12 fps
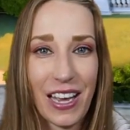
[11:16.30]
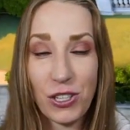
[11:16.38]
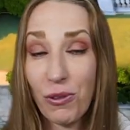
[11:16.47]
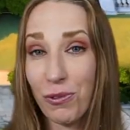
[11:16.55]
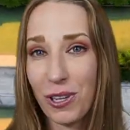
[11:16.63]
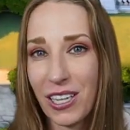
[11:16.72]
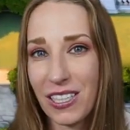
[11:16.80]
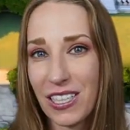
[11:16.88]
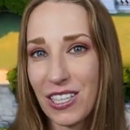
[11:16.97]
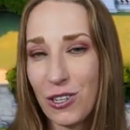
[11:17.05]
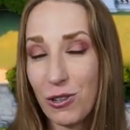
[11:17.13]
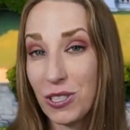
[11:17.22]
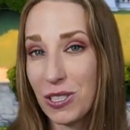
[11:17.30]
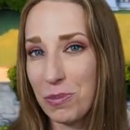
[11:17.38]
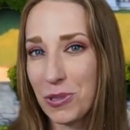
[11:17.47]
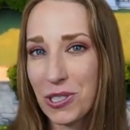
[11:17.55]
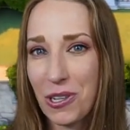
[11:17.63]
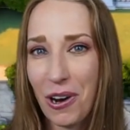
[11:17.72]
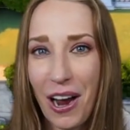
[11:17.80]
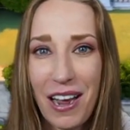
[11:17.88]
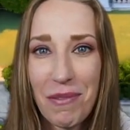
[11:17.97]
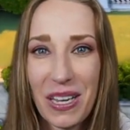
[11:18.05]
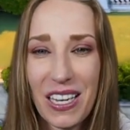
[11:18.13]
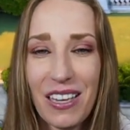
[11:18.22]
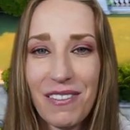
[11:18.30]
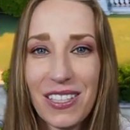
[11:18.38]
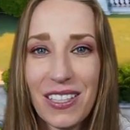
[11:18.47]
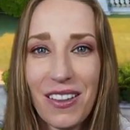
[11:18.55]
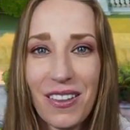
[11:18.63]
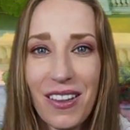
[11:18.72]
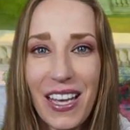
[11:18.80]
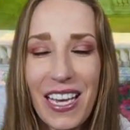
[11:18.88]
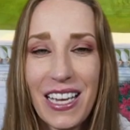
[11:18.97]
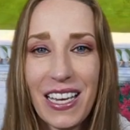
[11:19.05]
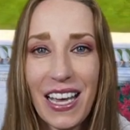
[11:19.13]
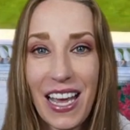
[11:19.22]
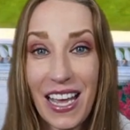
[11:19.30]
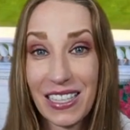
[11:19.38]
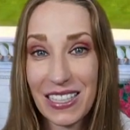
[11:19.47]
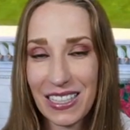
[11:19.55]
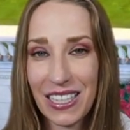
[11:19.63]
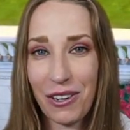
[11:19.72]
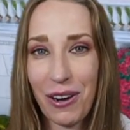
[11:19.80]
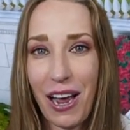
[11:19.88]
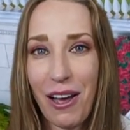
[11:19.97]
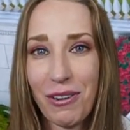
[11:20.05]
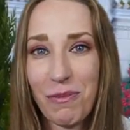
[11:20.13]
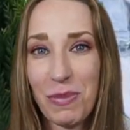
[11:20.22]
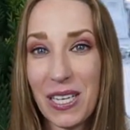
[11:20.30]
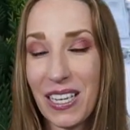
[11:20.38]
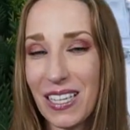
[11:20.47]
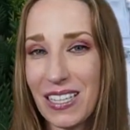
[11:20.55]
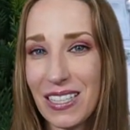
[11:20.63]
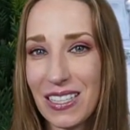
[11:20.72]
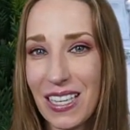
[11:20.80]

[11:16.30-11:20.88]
don't forget to subscribe and give us a like and stick around because